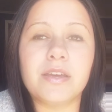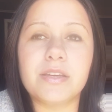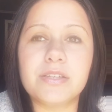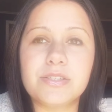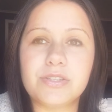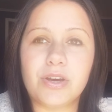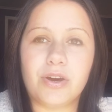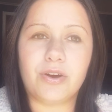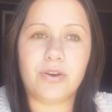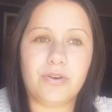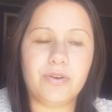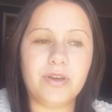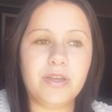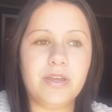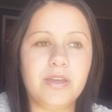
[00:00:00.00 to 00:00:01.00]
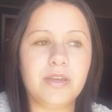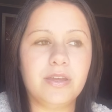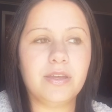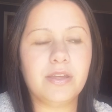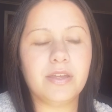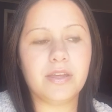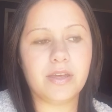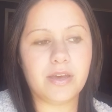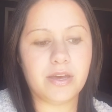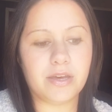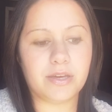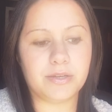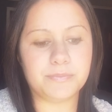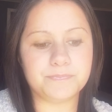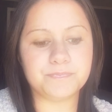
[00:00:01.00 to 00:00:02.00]
So
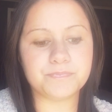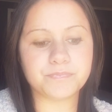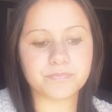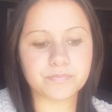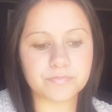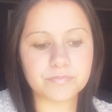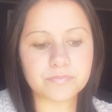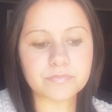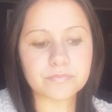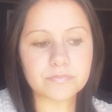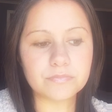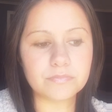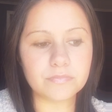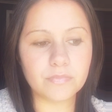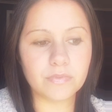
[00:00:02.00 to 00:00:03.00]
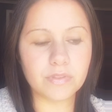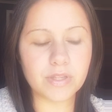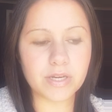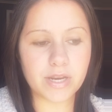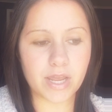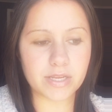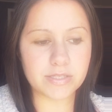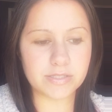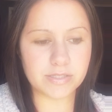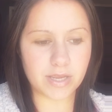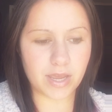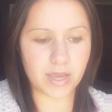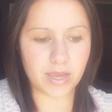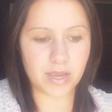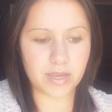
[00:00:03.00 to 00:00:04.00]
the next
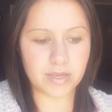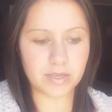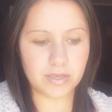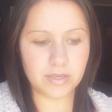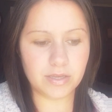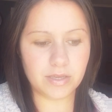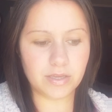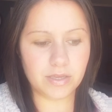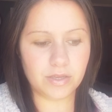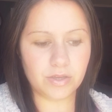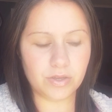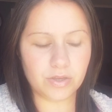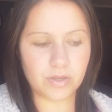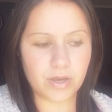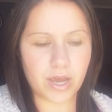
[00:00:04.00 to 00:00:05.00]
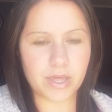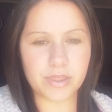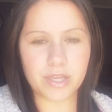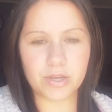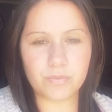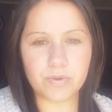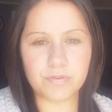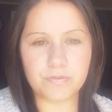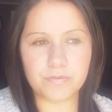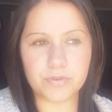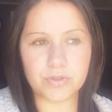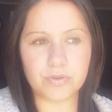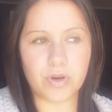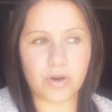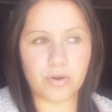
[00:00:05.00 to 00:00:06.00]
day, I think we
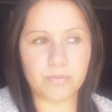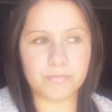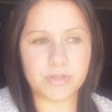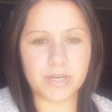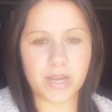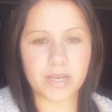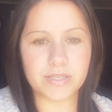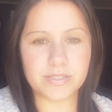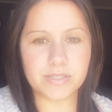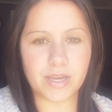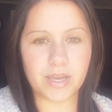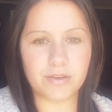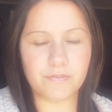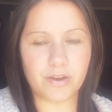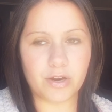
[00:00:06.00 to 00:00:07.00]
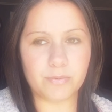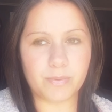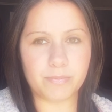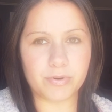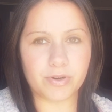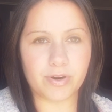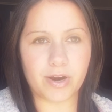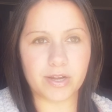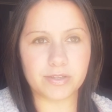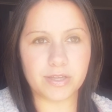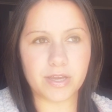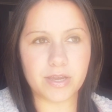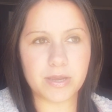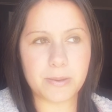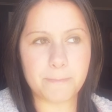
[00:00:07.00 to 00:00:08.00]
flew home the next day, if I remember
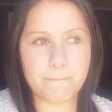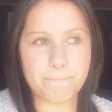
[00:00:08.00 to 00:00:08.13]
correctly.